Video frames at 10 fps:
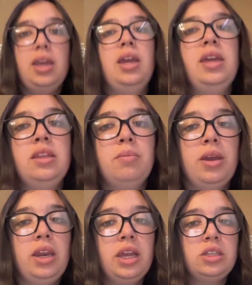And then my
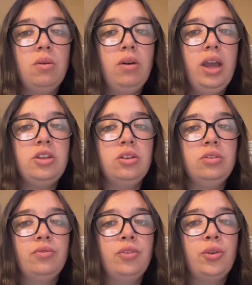next quote I
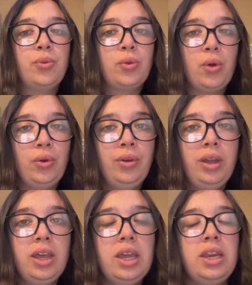chose for role,
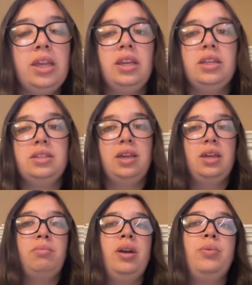and it is
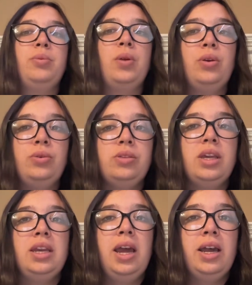said by Rose
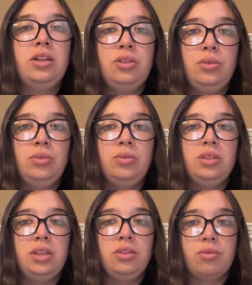in Act 2,
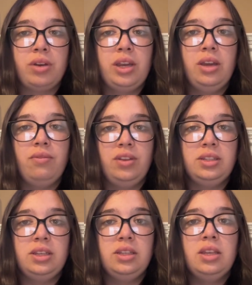Scene 3 of
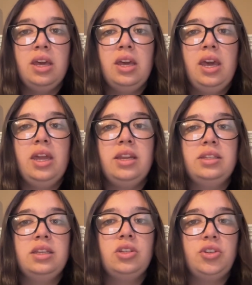Fences, and it
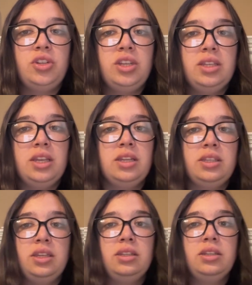says, "She's
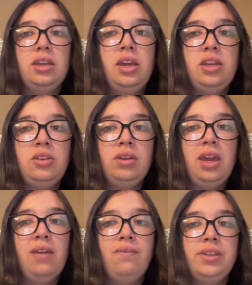innocent, and you
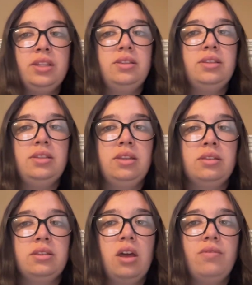can't visit the
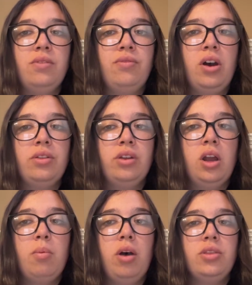sins of the father
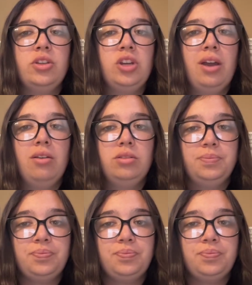upon the child."